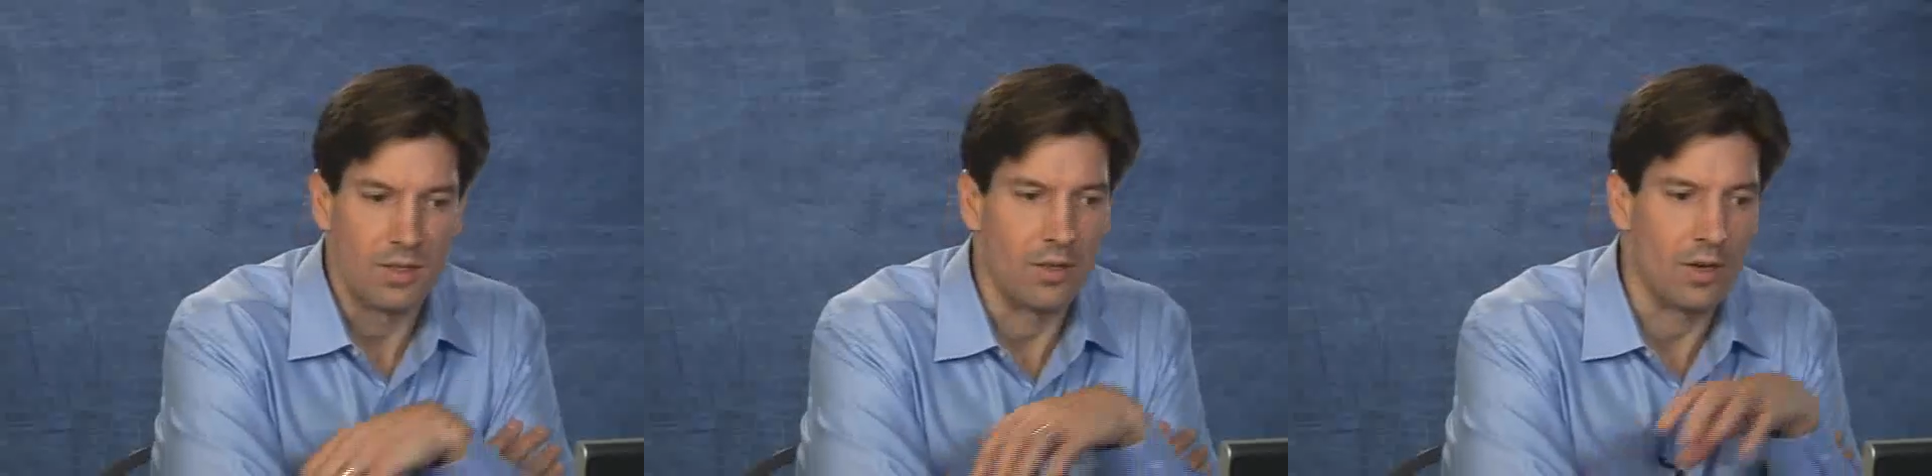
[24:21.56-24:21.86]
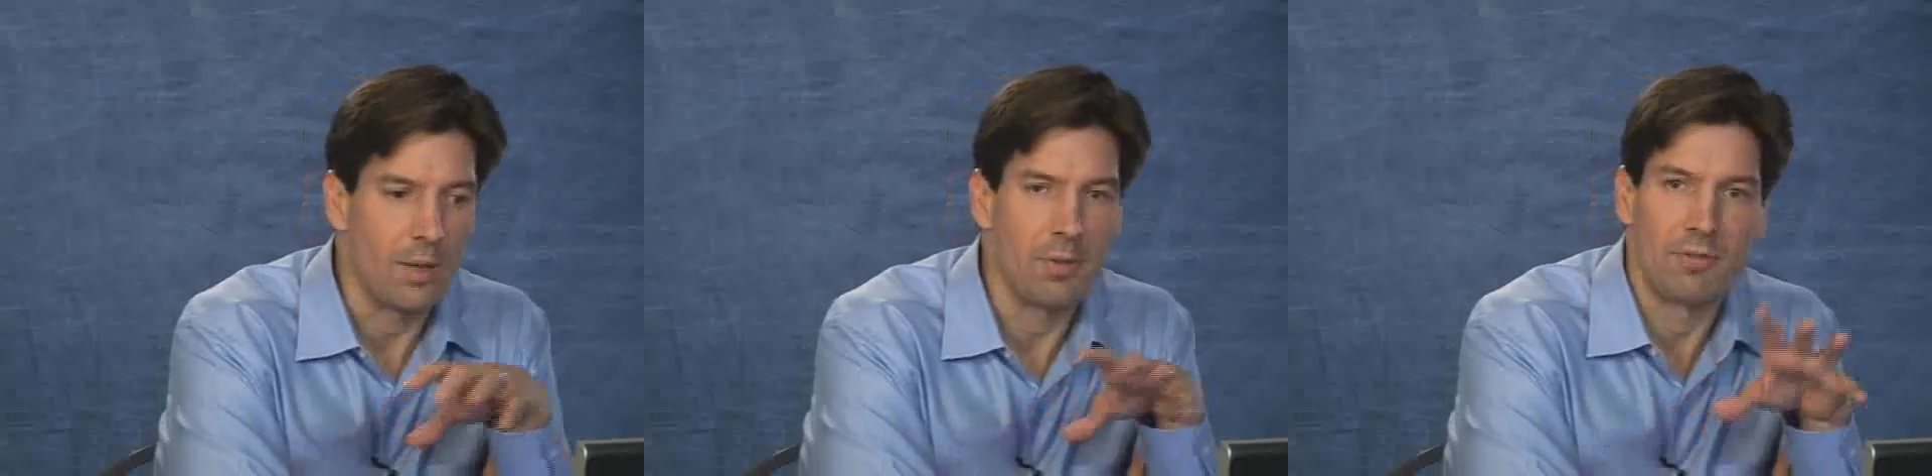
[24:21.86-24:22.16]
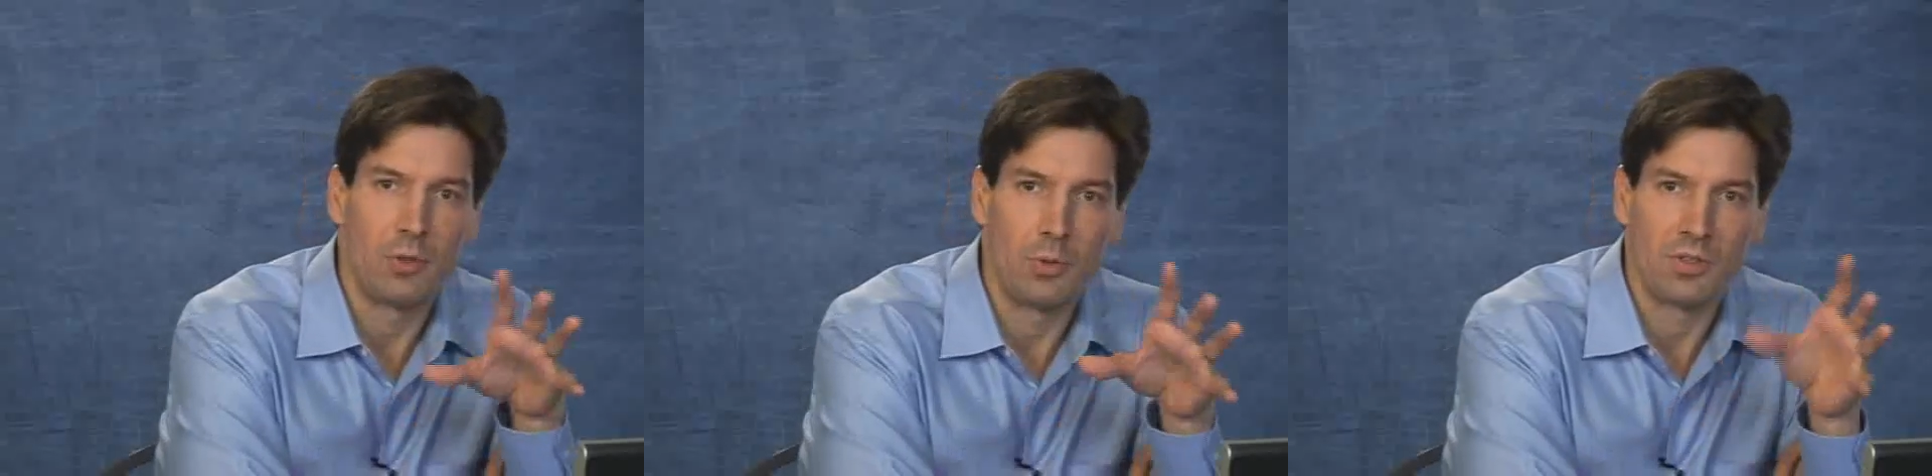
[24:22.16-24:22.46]
There are a couple
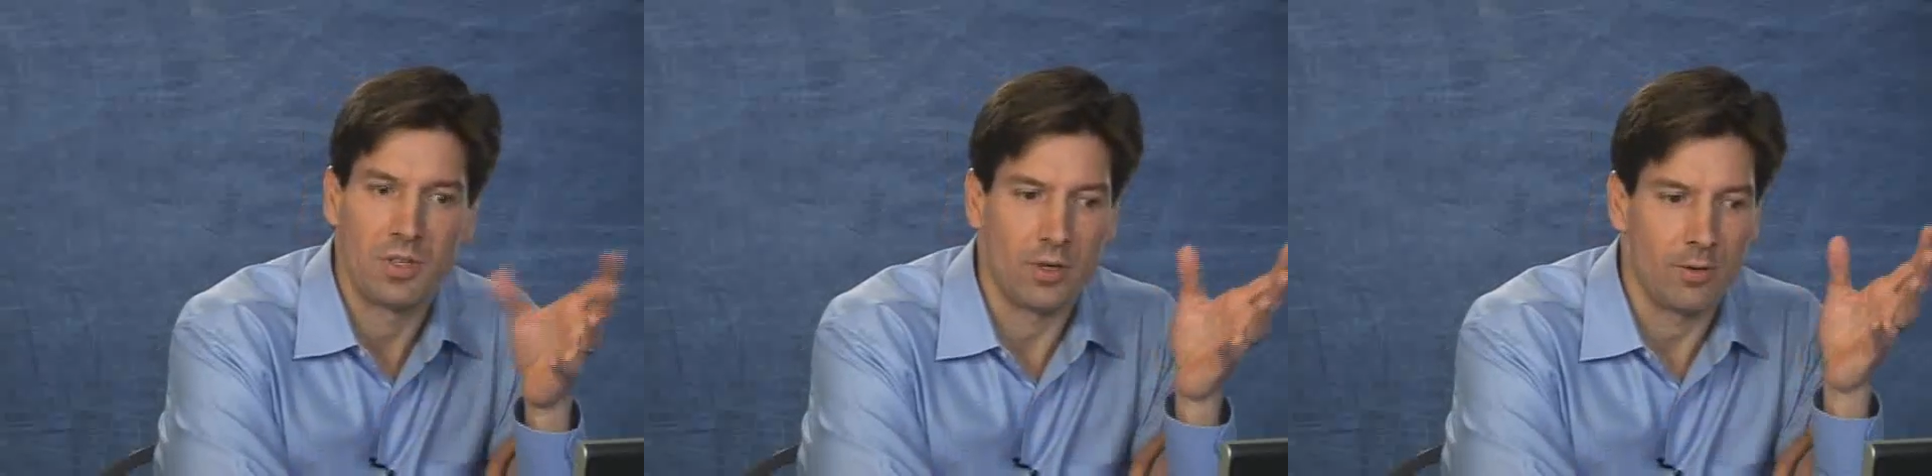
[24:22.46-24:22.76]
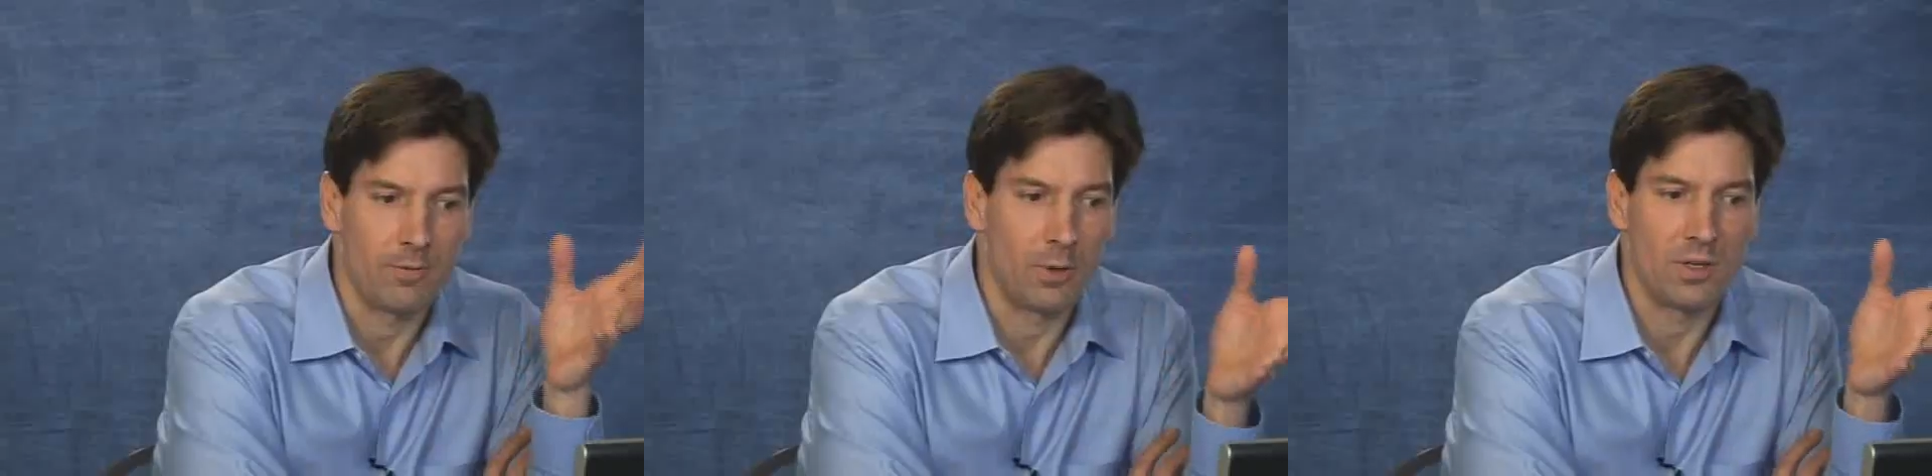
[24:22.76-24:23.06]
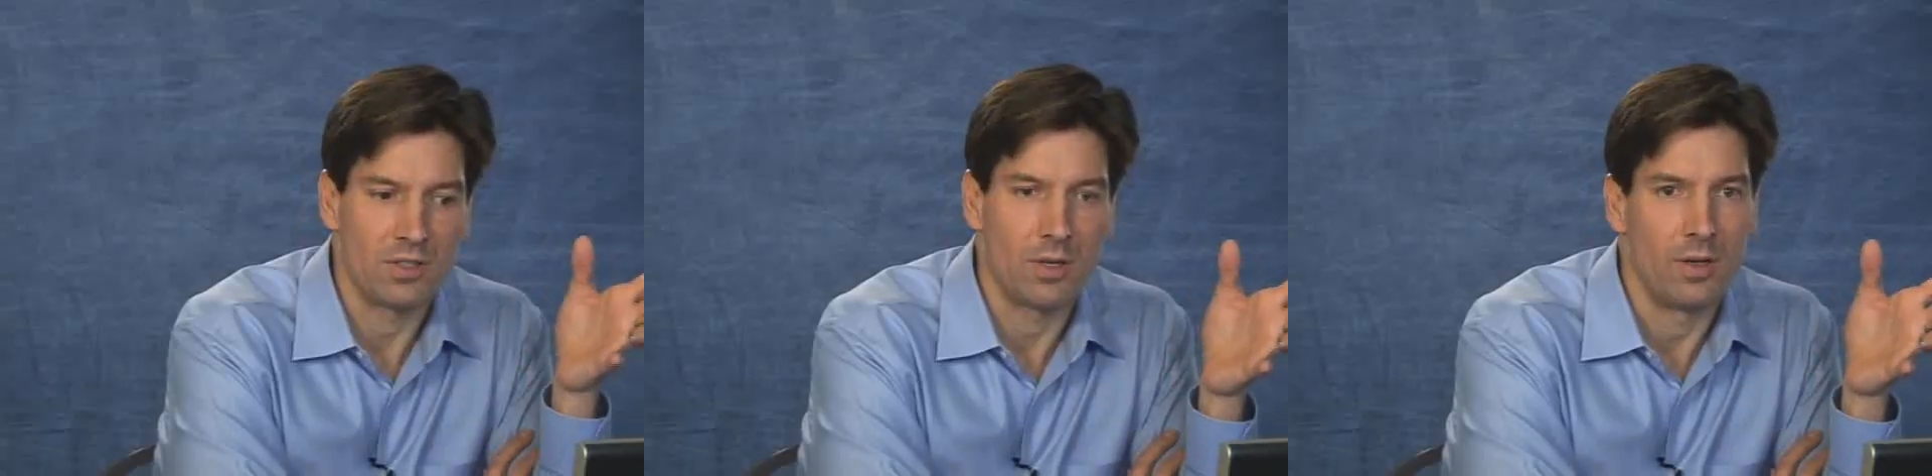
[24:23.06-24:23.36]
of tools that are
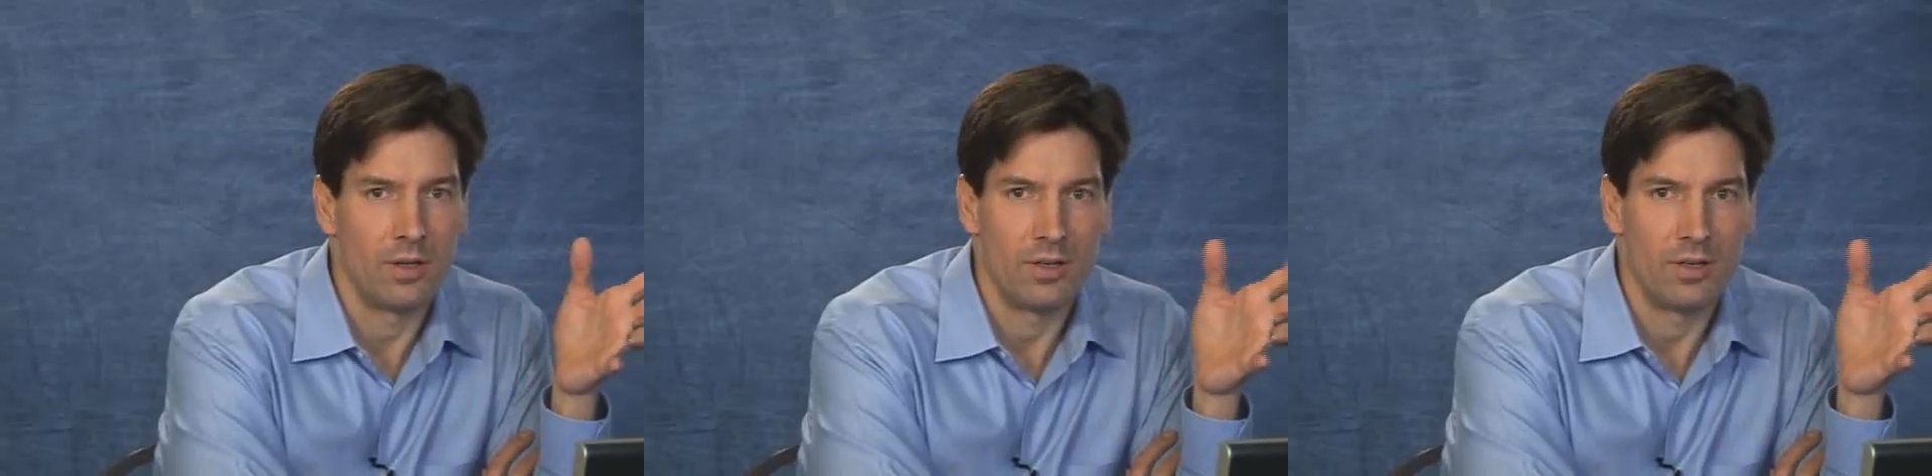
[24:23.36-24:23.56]
focused on